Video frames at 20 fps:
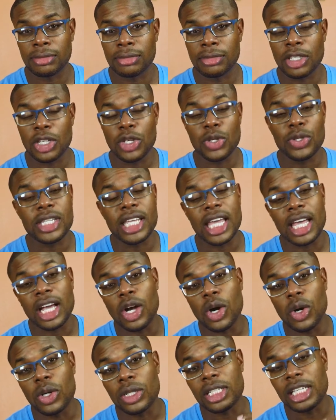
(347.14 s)
you take
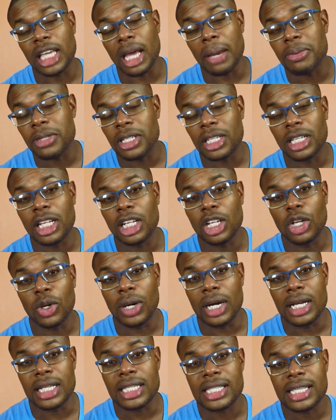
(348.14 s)
out capital
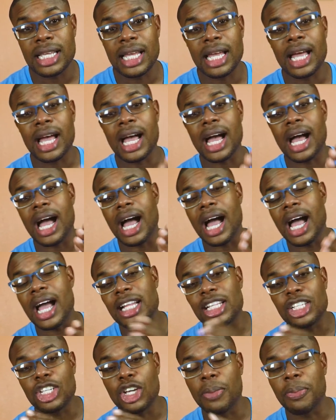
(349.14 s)
allowance
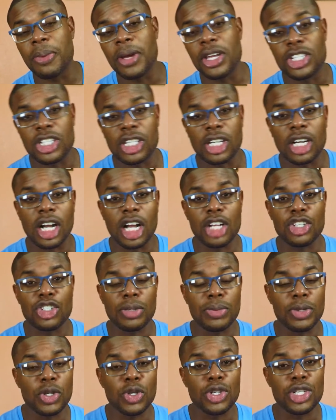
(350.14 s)
and your pension
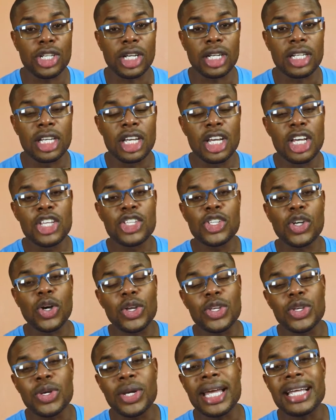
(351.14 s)
contribution.
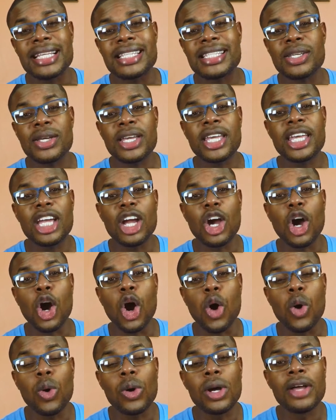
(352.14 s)
So you can see here
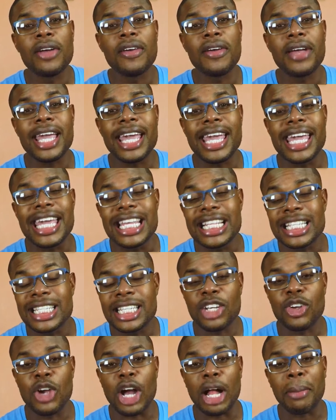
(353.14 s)
how
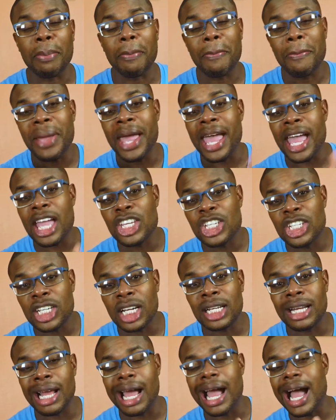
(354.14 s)
integral
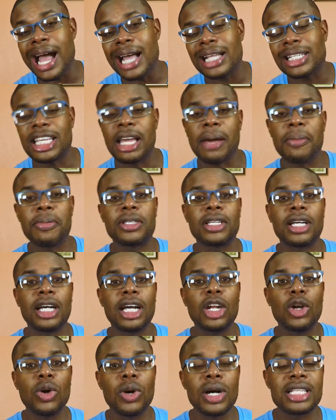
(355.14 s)
pension and capital
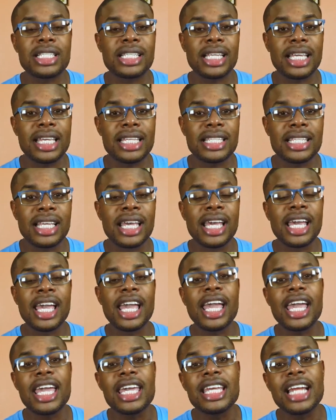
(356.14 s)
allowance is
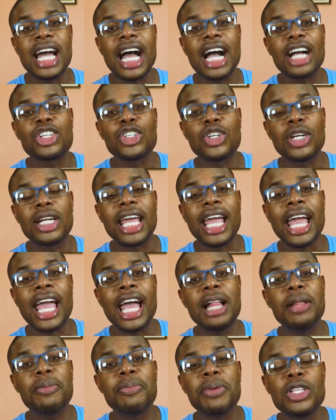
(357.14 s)
in actually
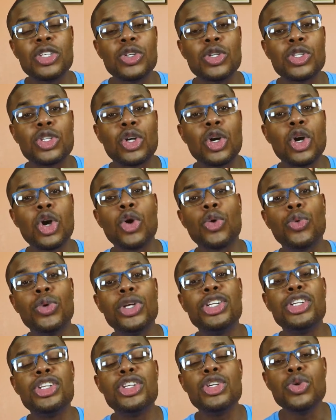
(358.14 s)
helping you to
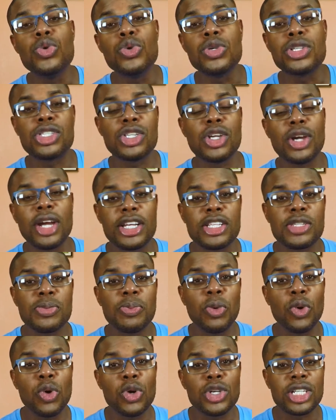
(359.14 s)
reduce your
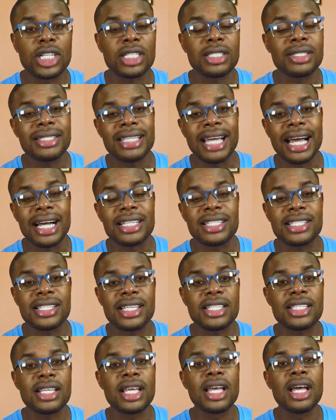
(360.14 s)
exposure to
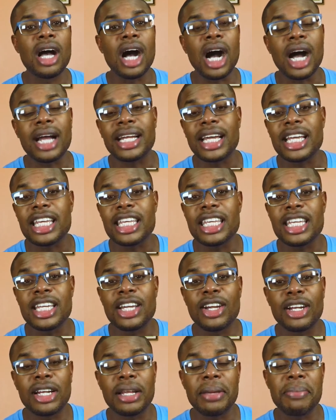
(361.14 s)
taxes on a
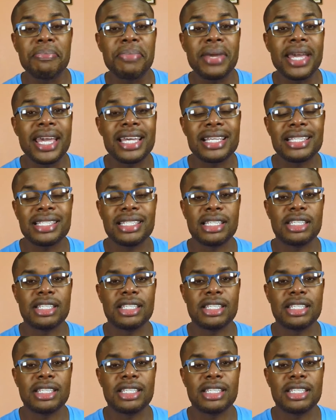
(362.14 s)
yearly basis,